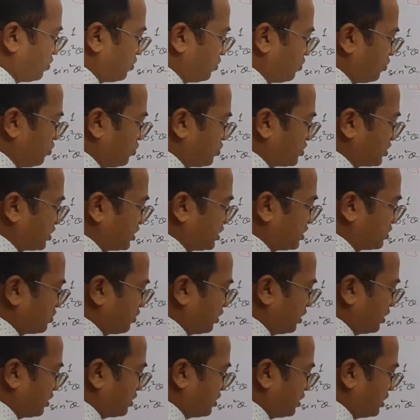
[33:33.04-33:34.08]
cosec
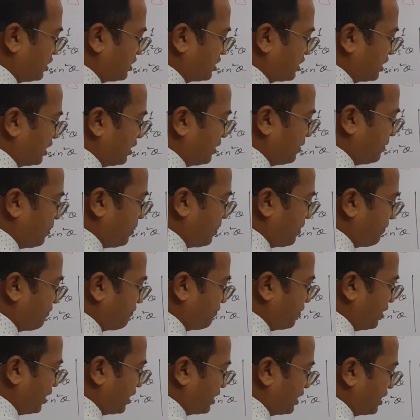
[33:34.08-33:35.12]
square theta
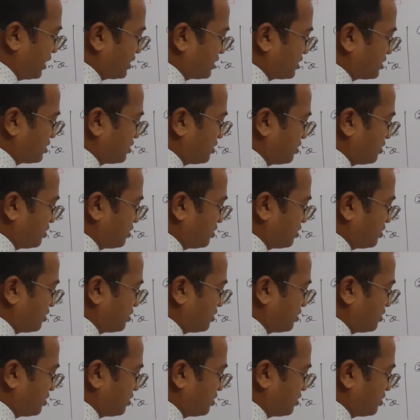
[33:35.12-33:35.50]
minus